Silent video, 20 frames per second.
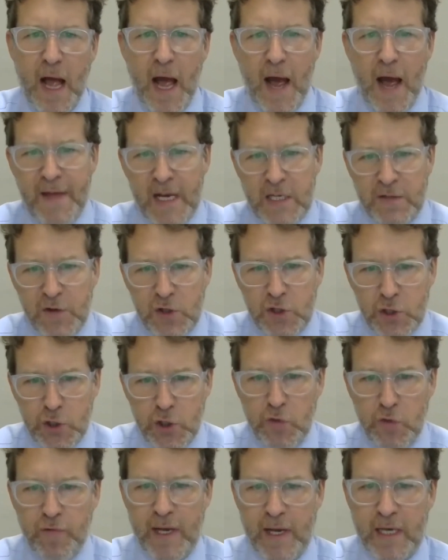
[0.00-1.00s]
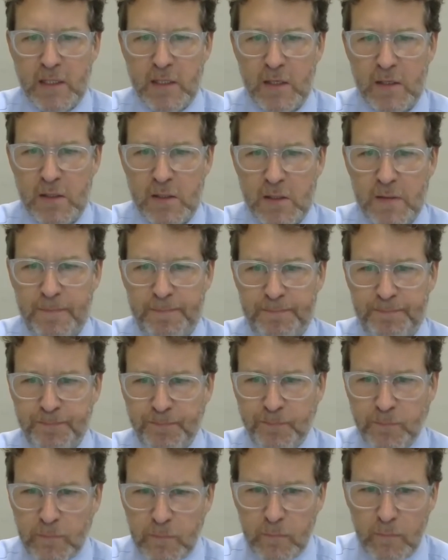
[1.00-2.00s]
And that's for two reasons.
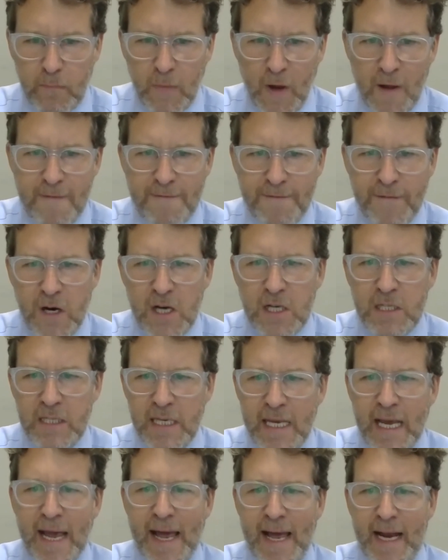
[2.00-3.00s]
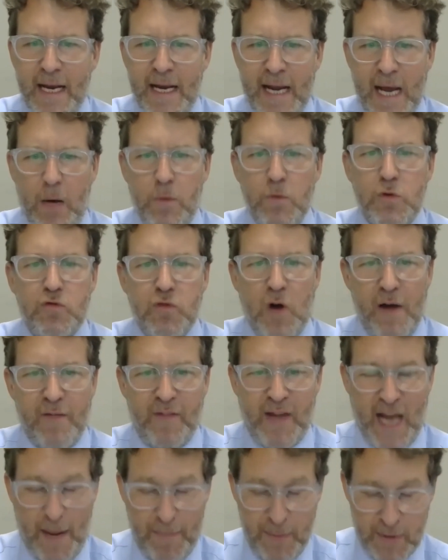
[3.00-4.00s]
Firstly, it can help
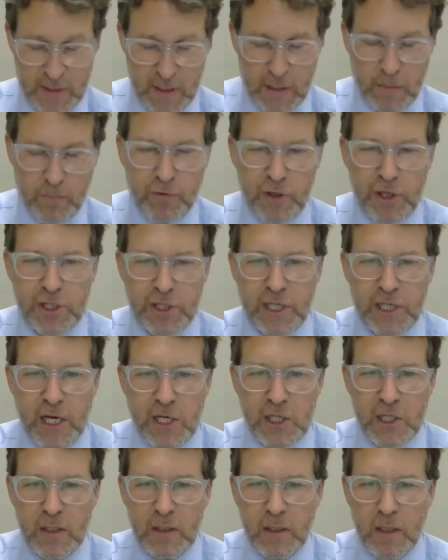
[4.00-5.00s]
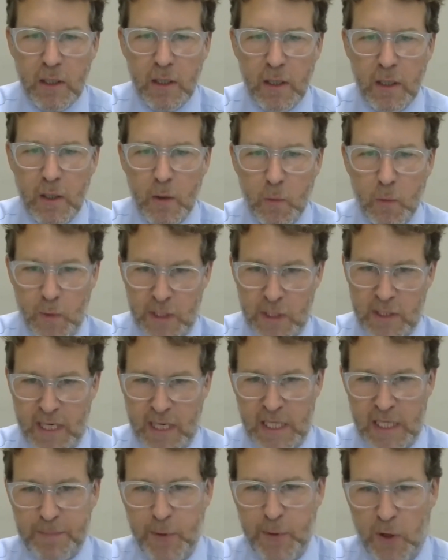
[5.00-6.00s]
drive capital appreciation, which,
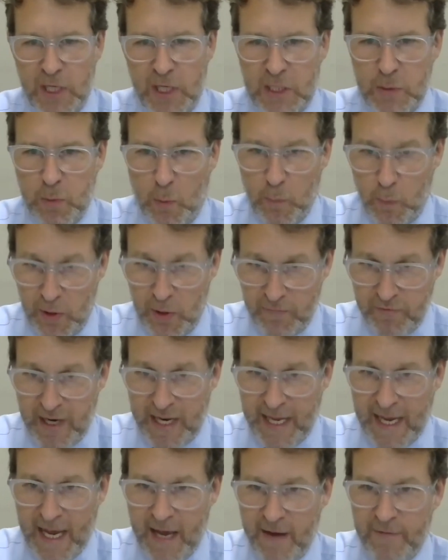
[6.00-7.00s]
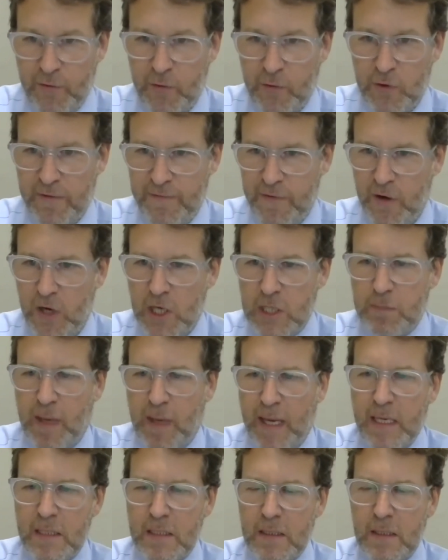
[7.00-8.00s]
let's be honest, is what we're really here for in the first
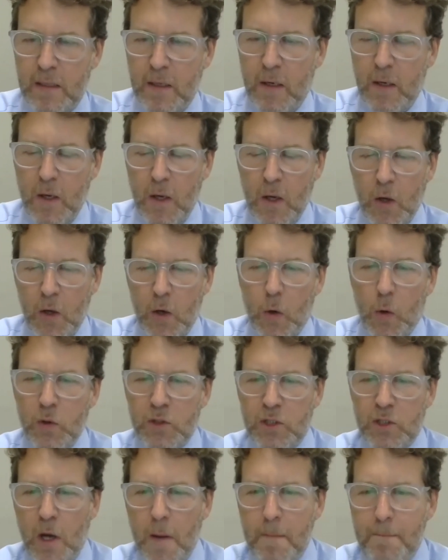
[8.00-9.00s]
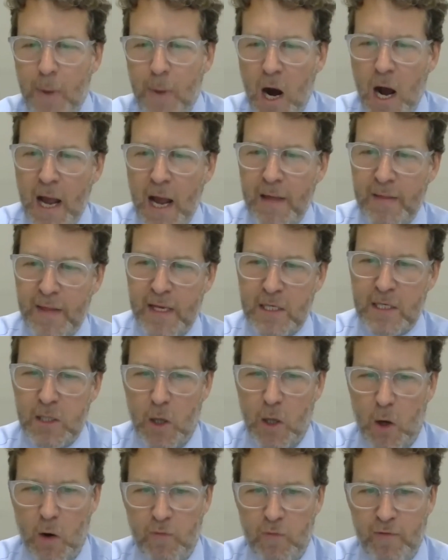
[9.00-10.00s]
place. Also, buying these
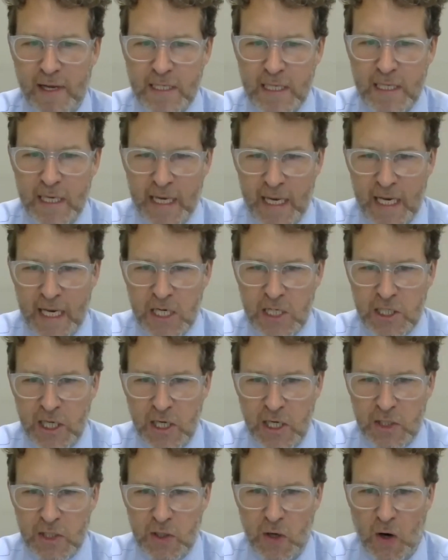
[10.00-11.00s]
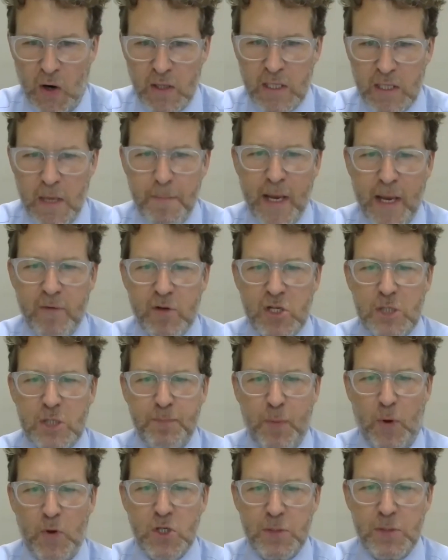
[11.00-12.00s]
lower rated ESG stocks and being
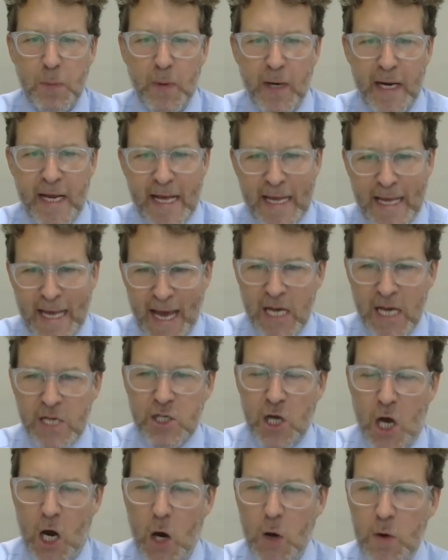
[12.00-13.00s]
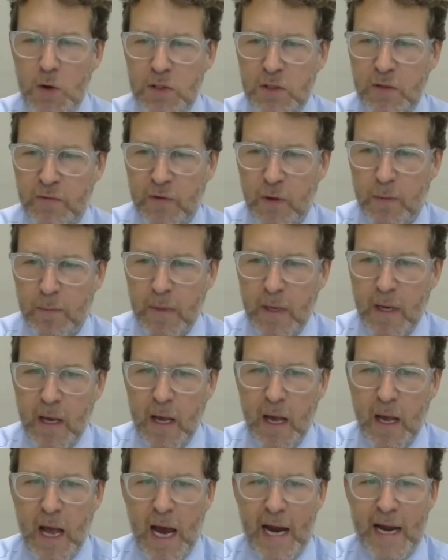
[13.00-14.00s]
responsible and engaged owners of them
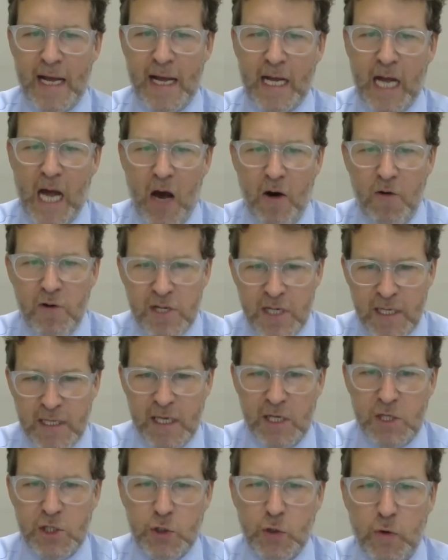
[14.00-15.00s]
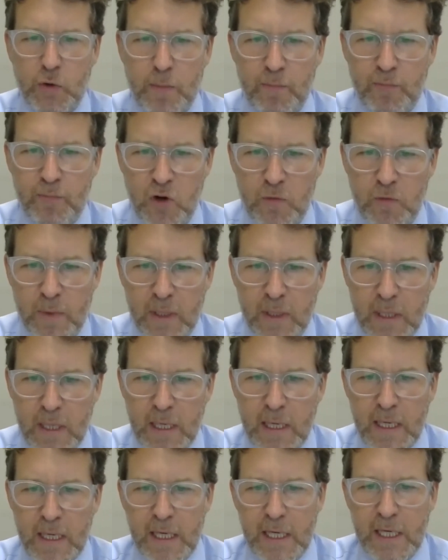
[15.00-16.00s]
and encouraging that score improvement
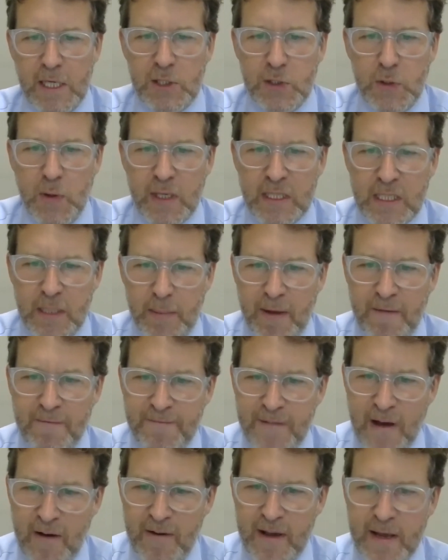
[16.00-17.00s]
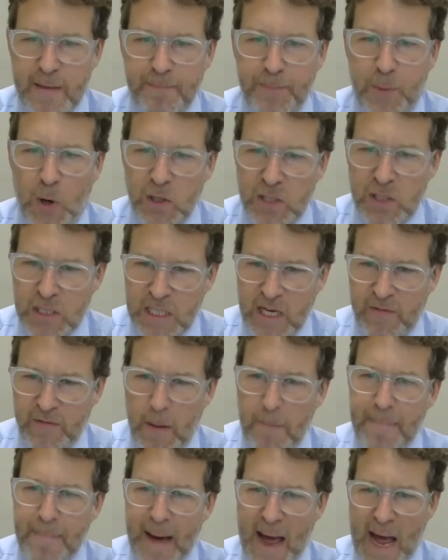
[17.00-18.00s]
is doing something very positive
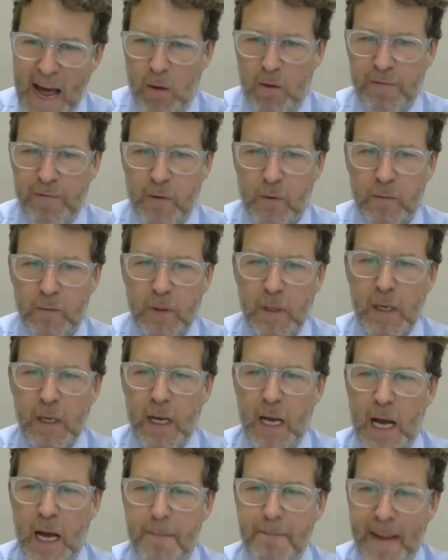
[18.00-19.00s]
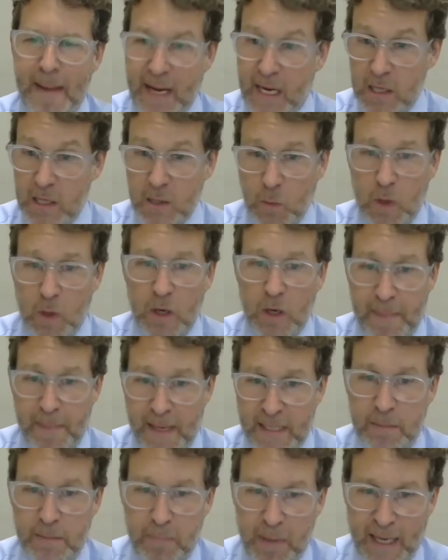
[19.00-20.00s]
and powerful and making the world a
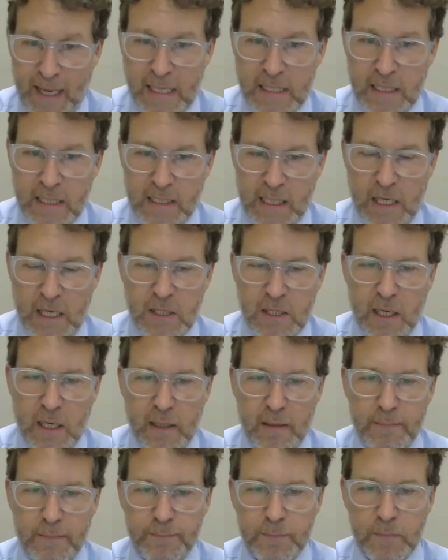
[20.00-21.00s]
better place, essentially.